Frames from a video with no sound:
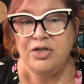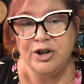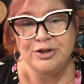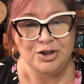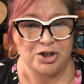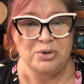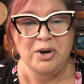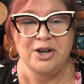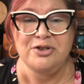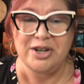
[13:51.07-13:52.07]
there's
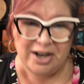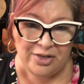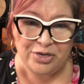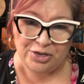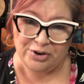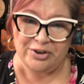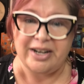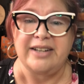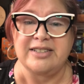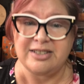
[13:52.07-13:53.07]

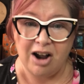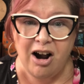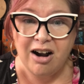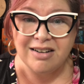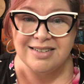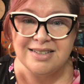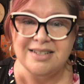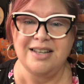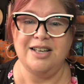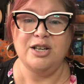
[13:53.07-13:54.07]
230 songs